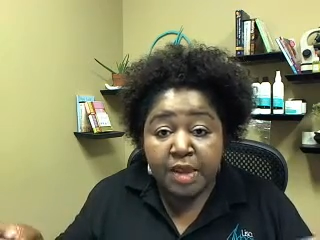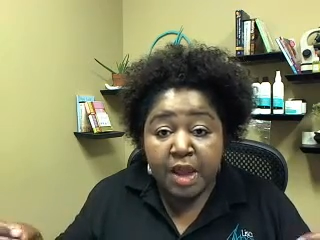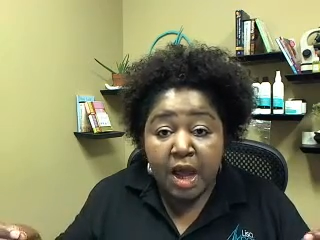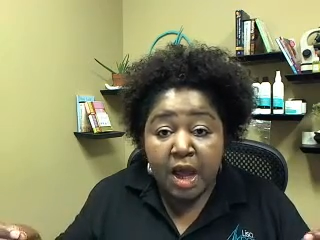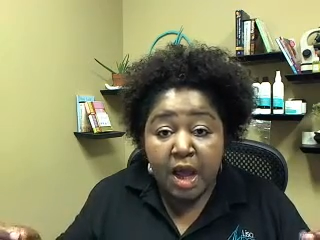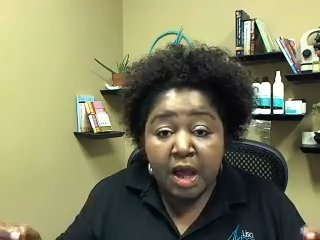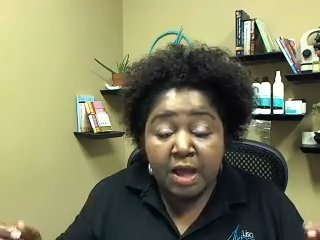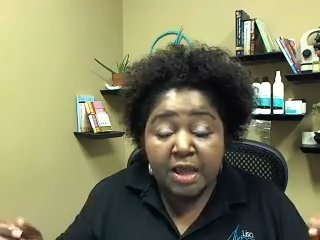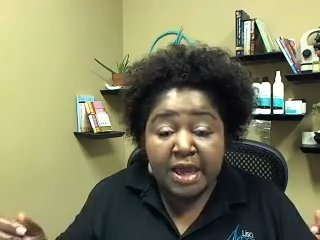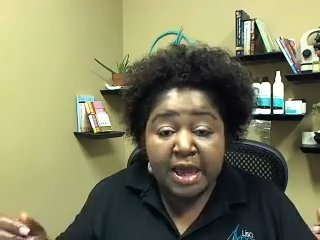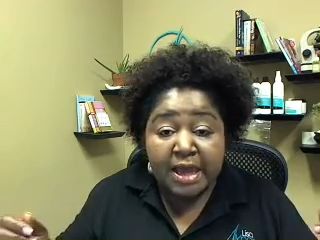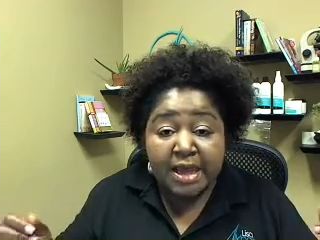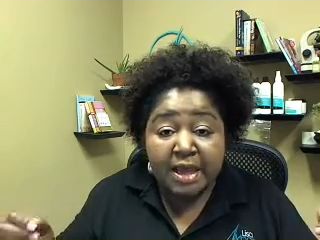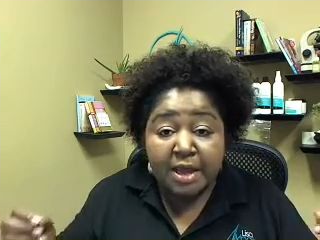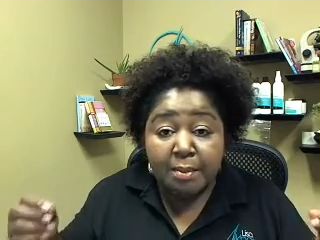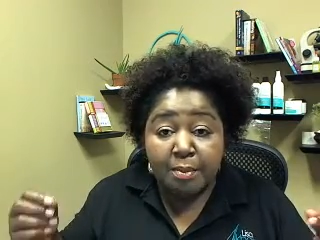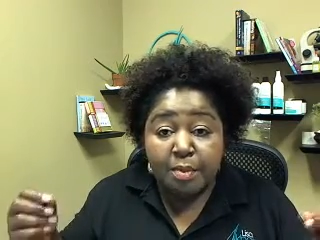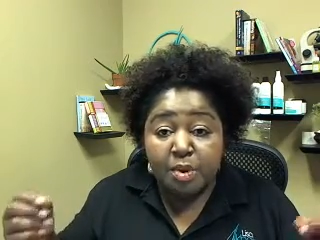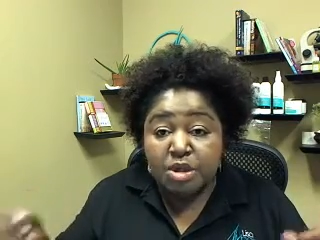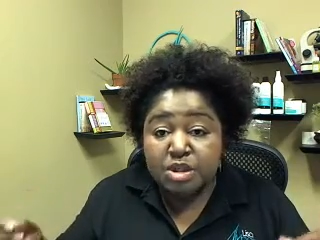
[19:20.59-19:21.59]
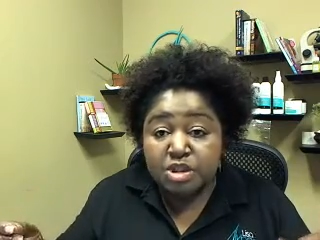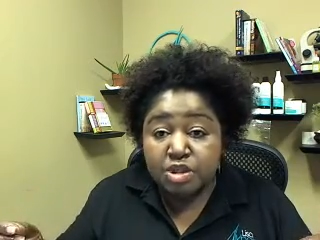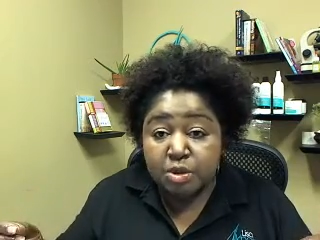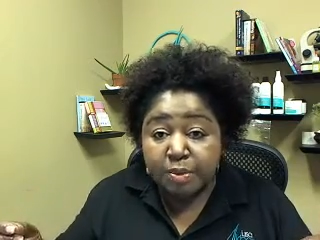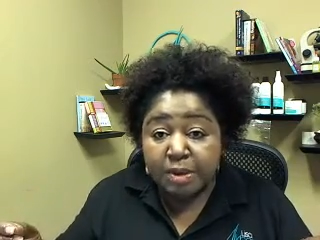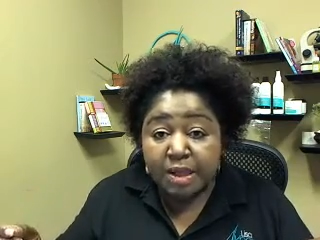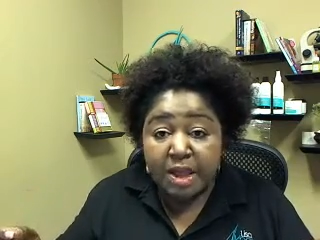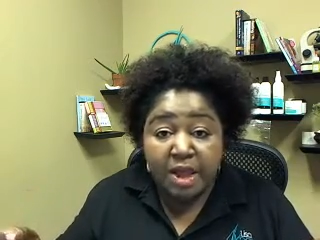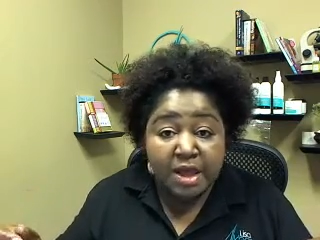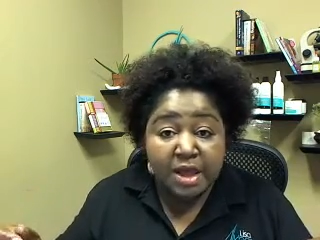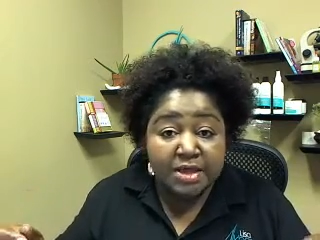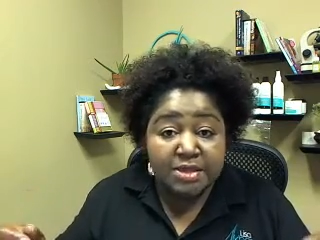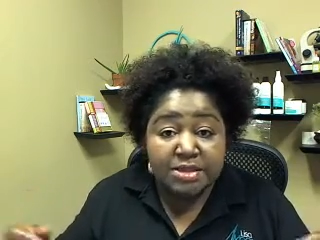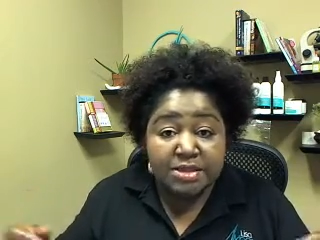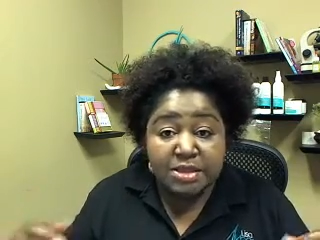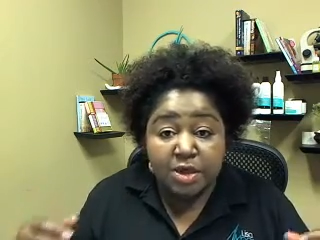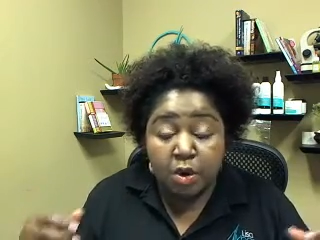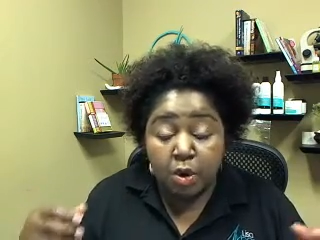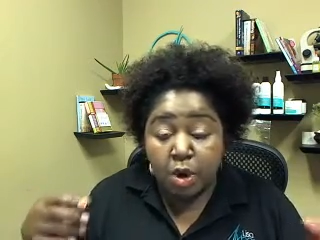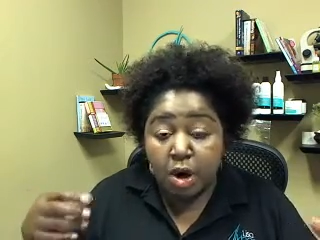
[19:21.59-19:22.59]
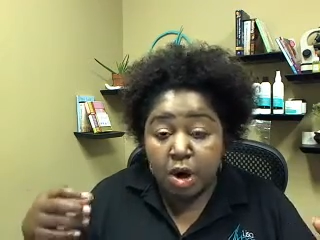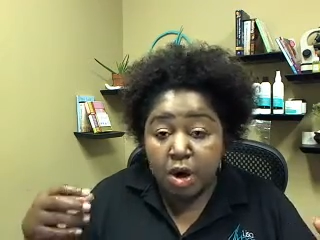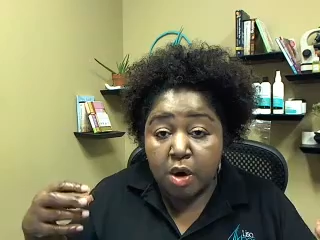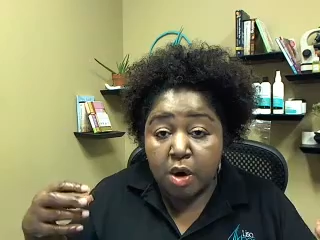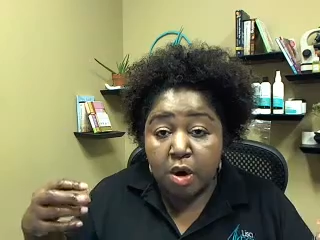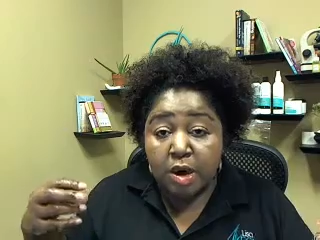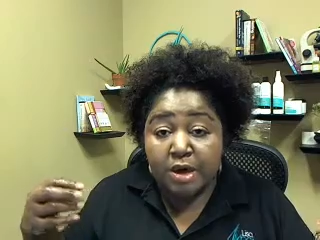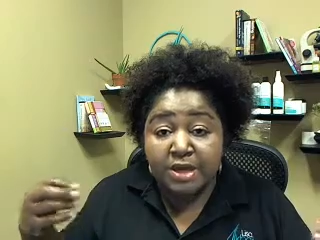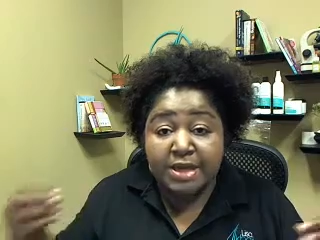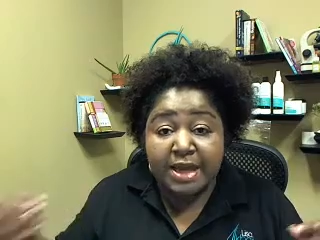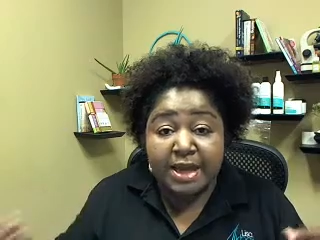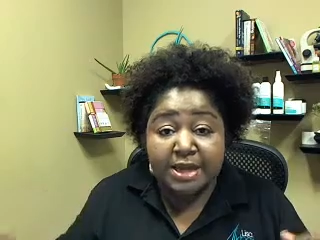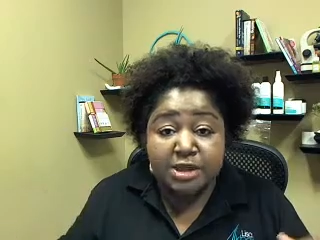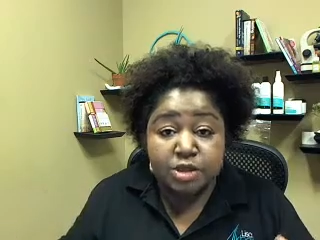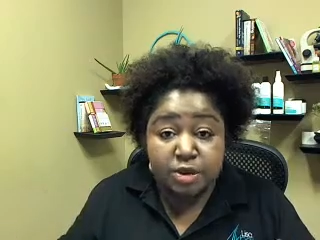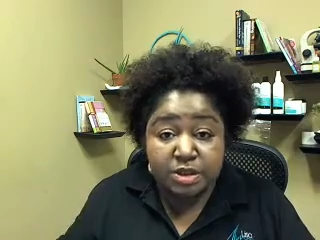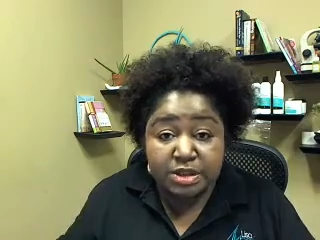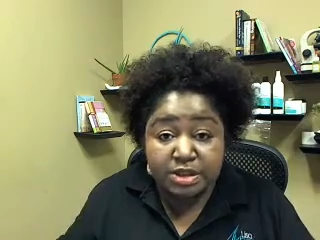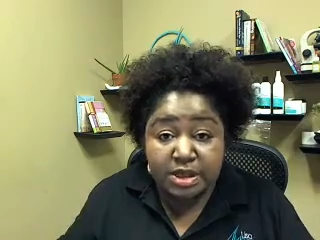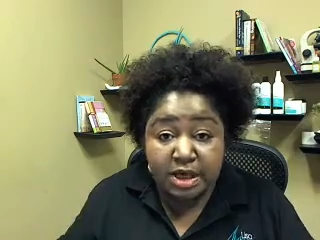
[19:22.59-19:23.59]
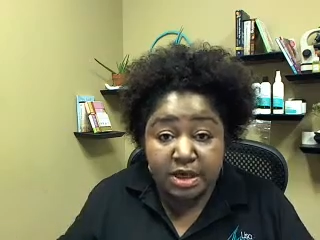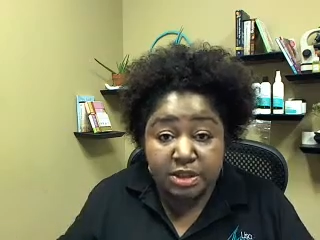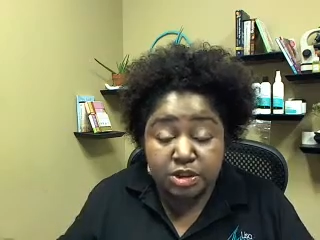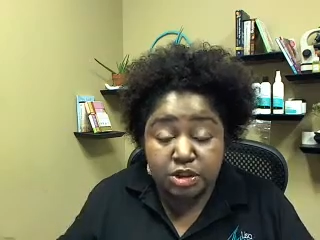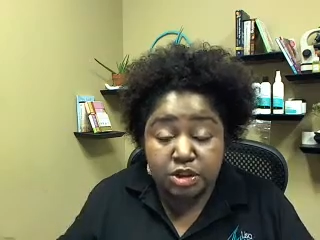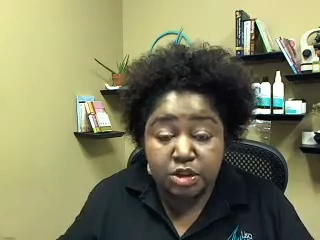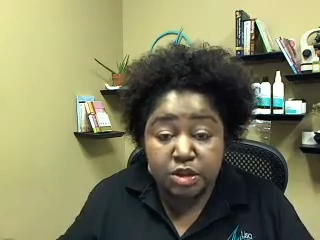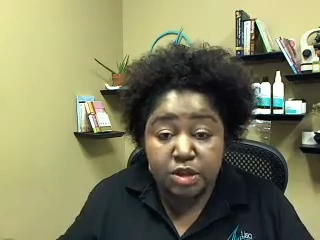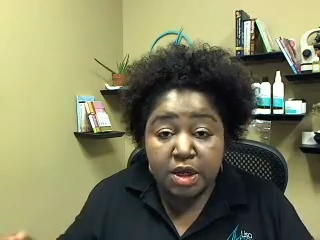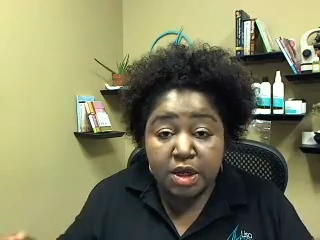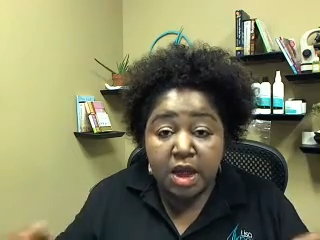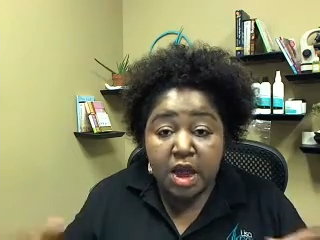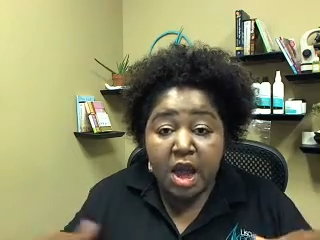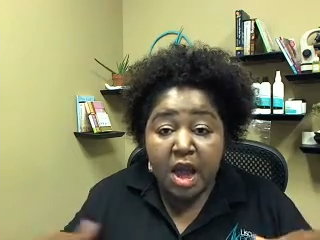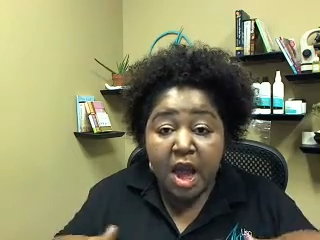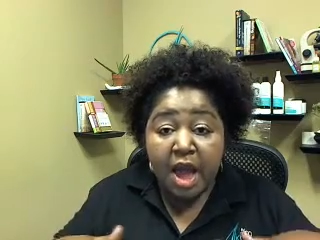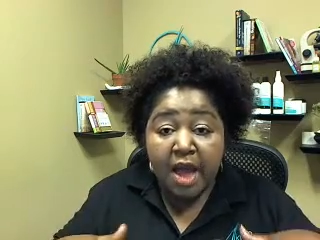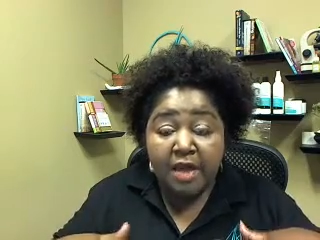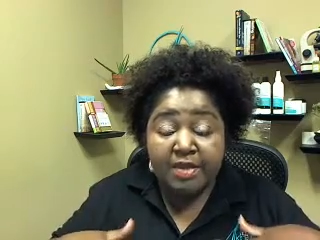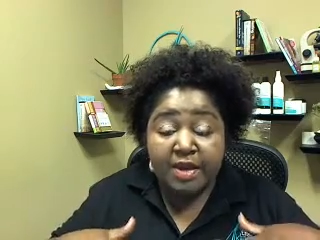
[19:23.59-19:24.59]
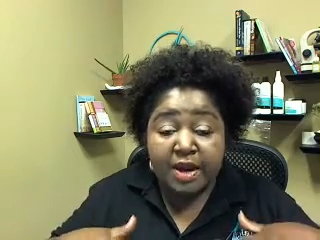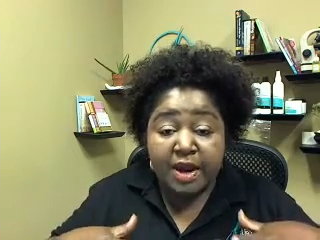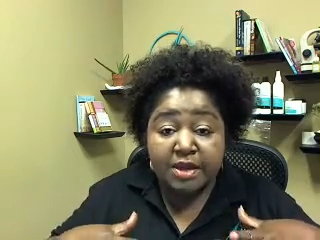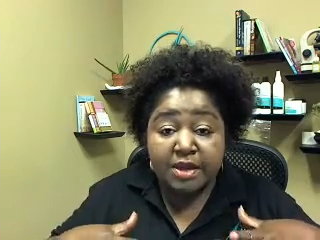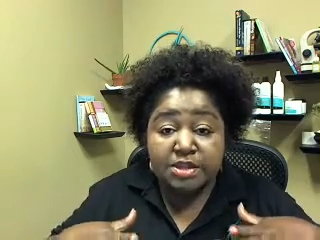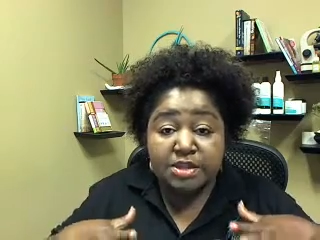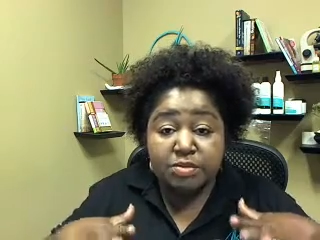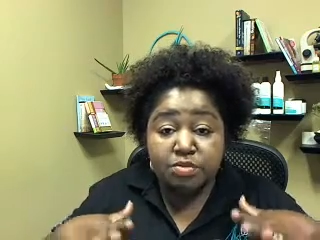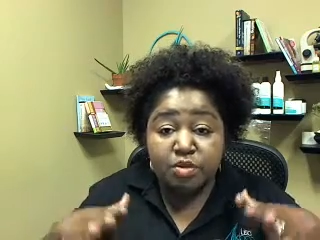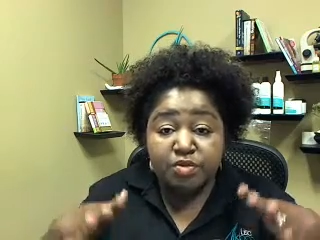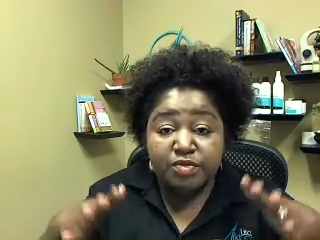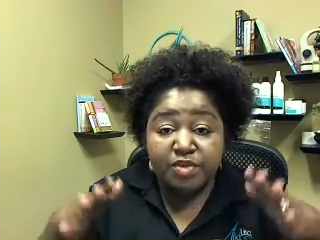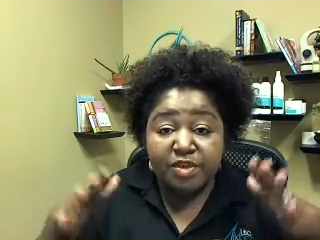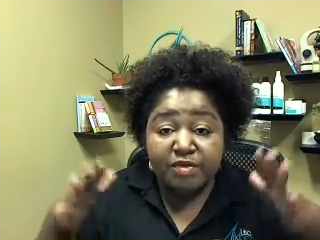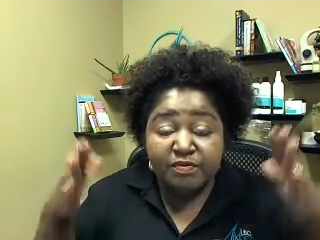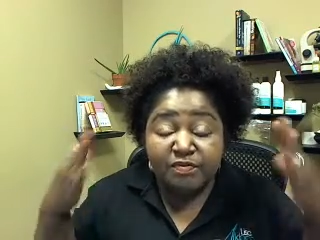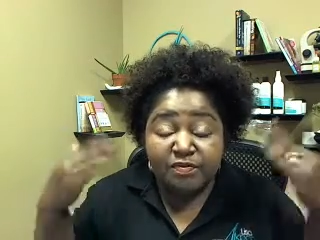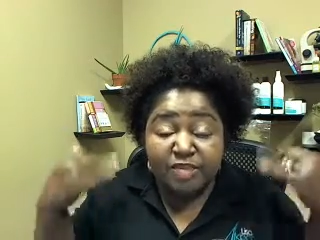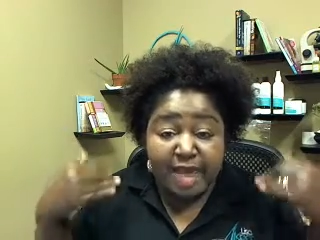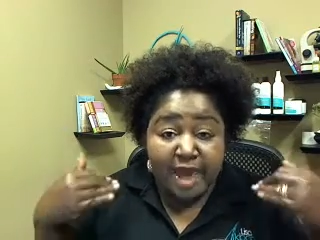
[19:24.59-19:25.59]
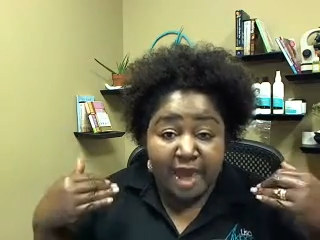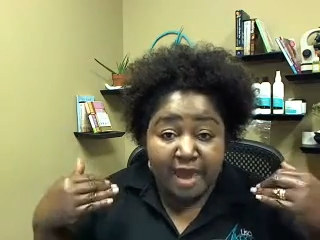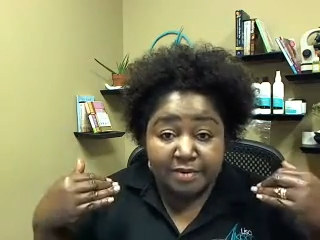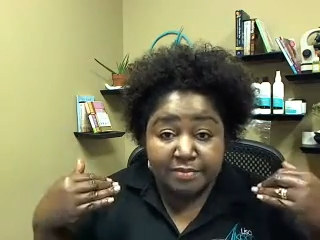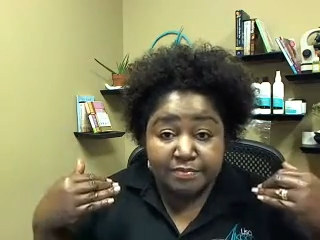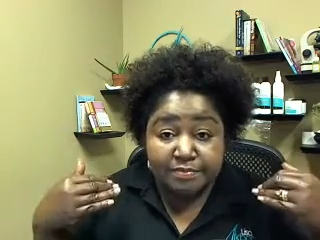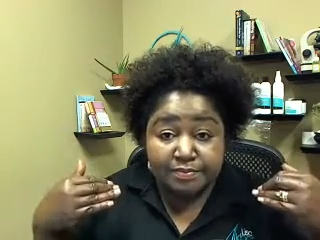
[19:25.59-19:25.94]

uh, like a Moisture Plus or, or Naturally Textured. And then I smooth it flat.